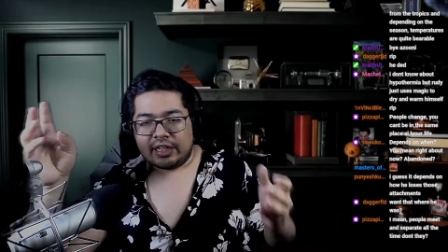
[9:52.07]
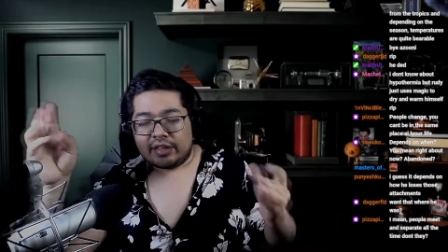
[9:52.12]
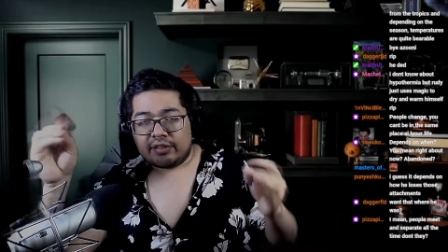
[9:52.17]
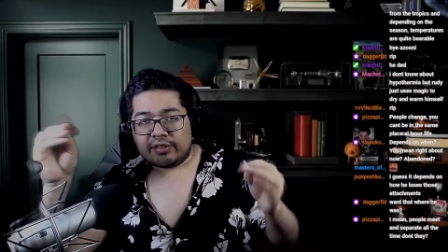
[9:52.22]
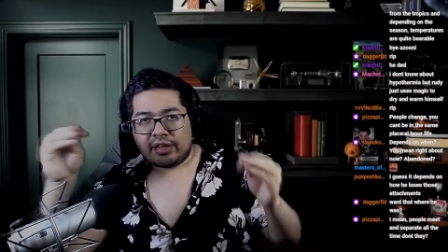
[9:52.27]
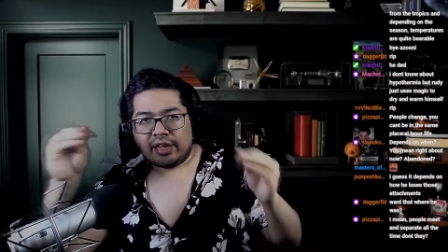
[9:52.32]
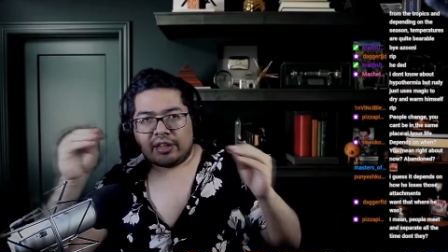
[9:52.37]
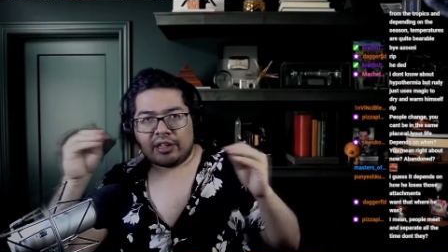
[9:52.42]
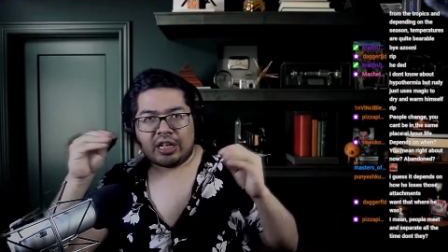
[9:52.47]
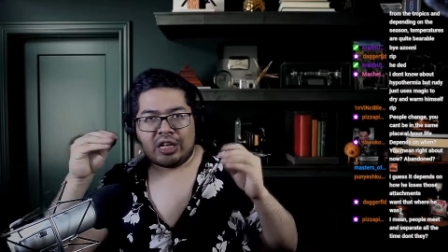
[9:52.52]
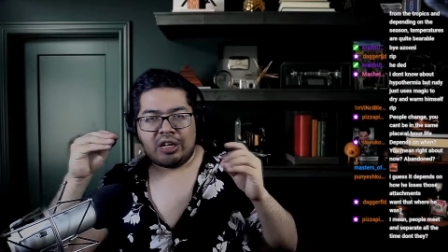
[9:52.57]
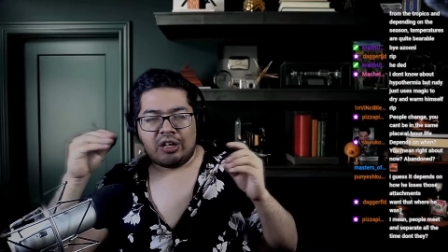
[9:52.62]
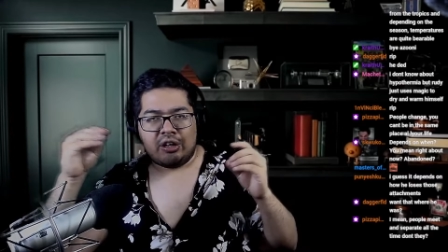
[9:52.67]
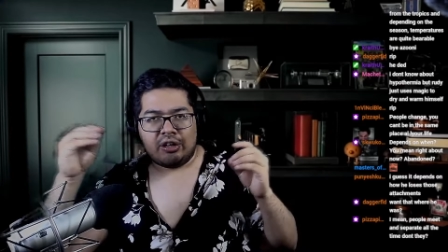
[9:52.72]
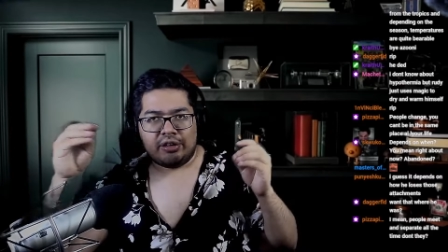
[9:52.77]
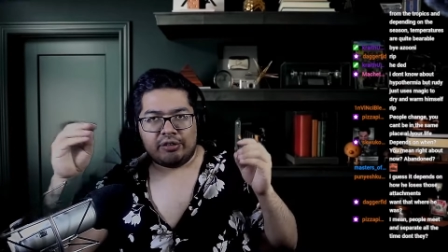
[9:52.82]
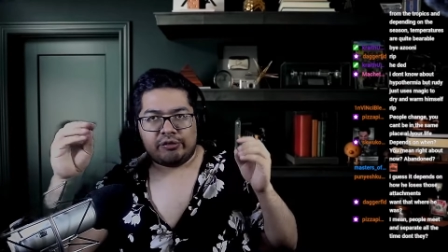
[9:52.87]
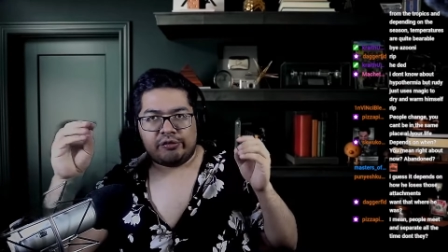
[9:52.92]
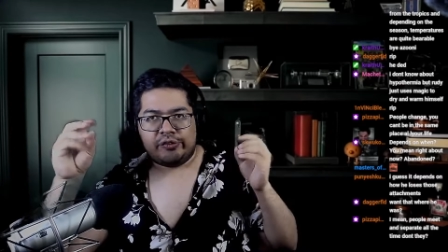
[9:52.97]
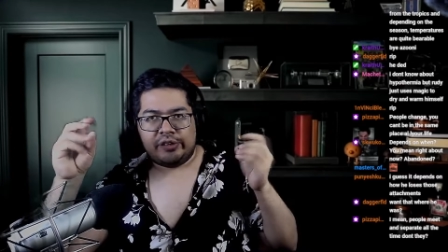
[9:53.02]
because that can
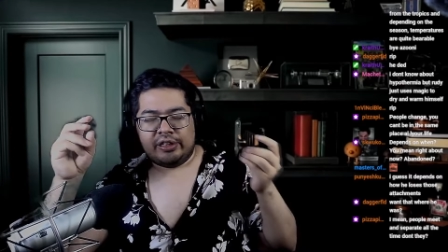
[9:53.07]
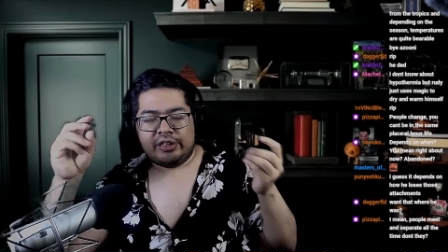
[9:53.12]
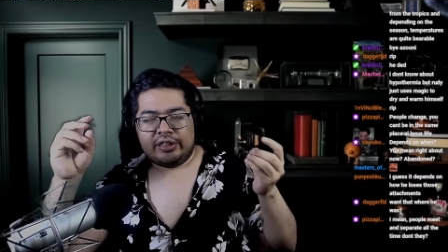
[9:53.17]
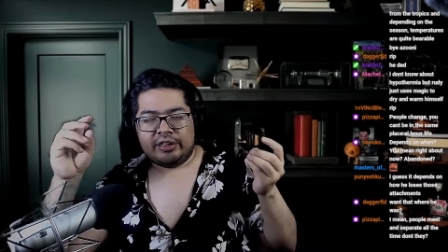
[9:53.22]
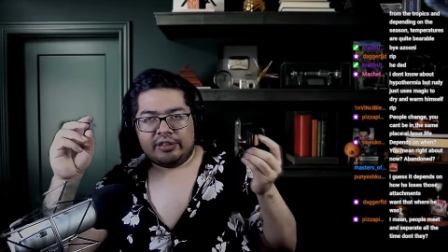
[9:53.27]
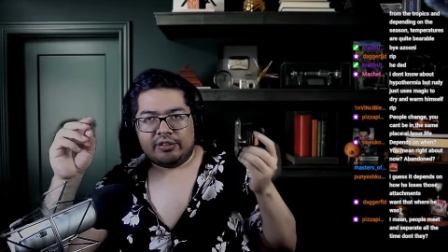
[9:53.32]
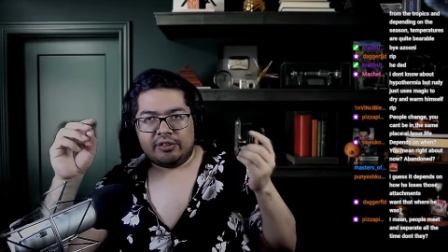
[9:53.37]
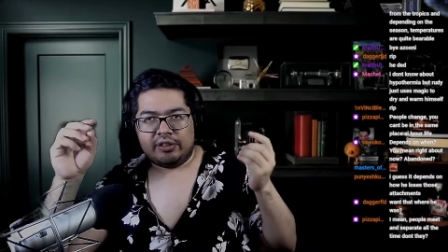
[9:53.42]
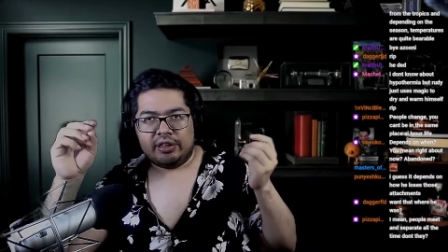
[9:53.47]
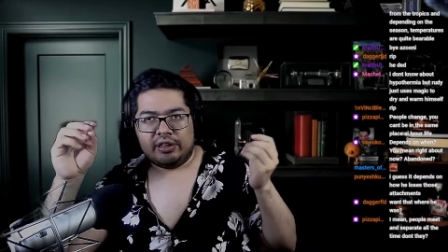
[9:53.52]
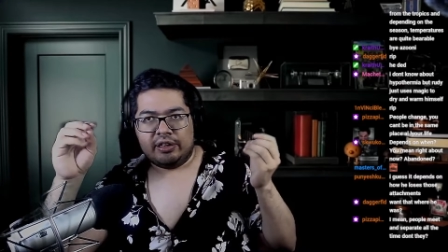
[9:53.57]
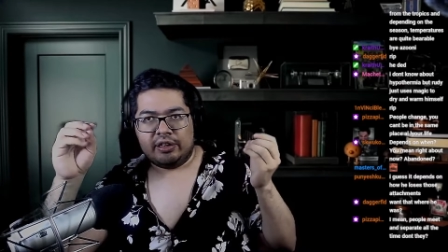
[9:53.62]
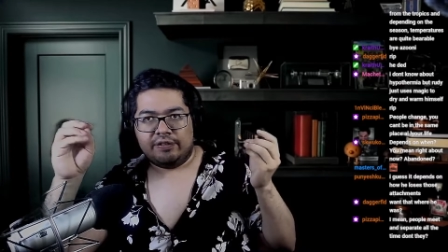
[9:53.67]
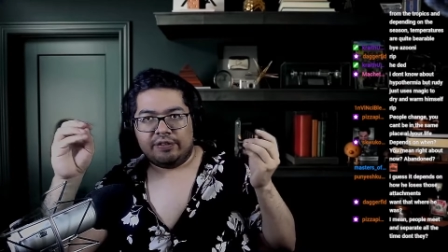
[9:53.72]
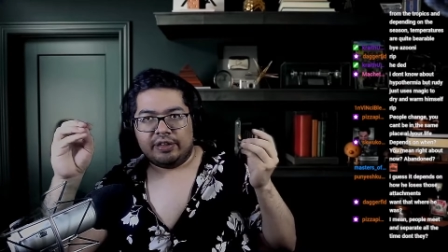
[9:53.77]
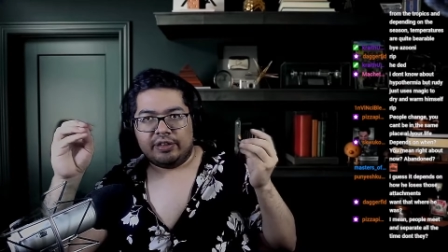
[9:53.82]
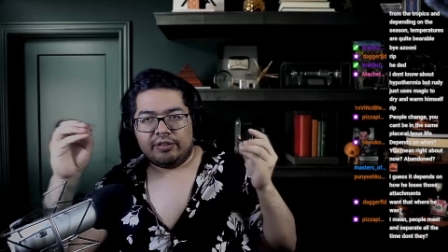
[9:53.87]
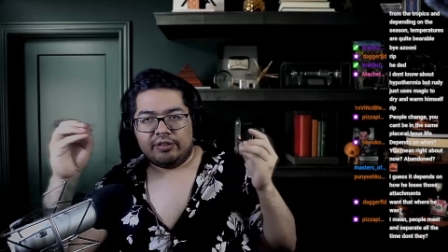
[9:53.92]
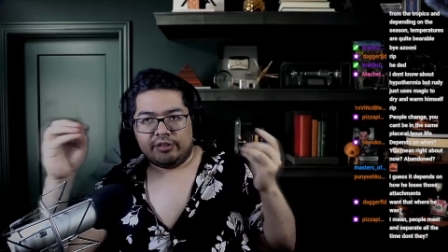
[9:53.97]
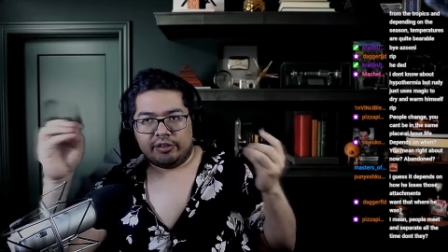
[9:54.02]
cause feelings
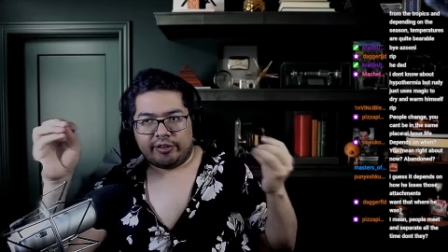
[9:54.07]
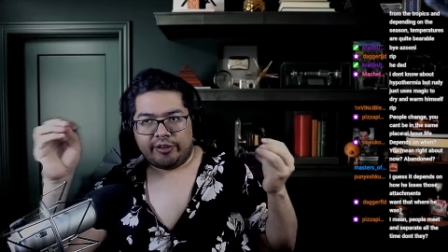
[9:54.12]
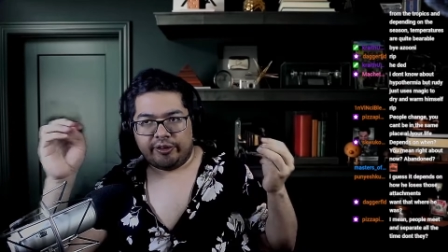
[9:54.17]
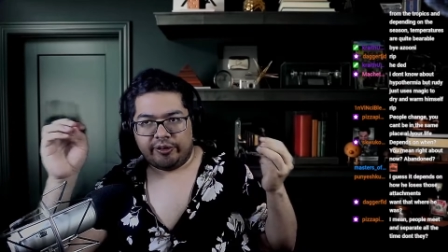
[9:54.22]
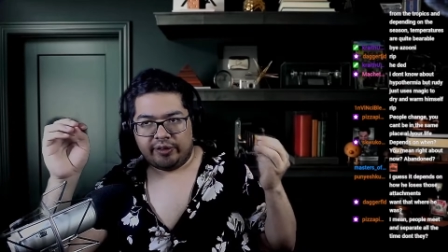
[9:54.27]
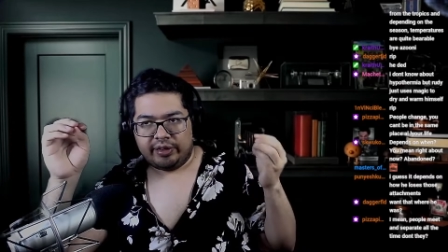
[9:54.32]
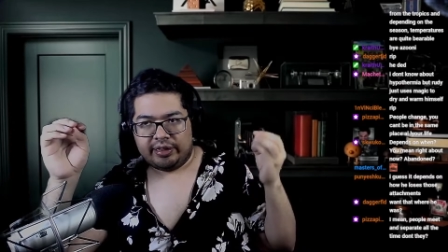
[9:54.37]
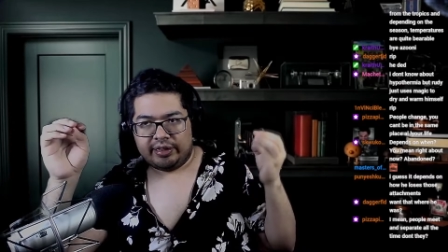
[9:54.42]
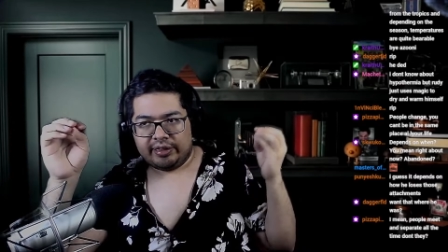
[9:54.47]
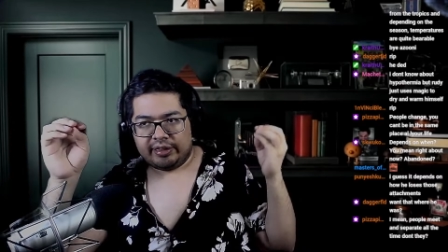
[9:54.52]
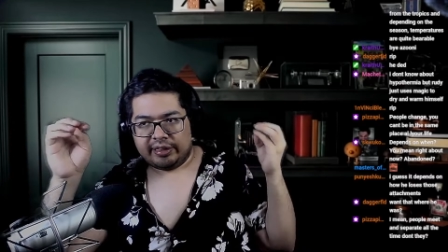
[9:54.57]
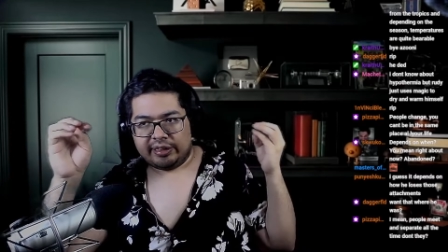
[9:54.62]
of insecurity,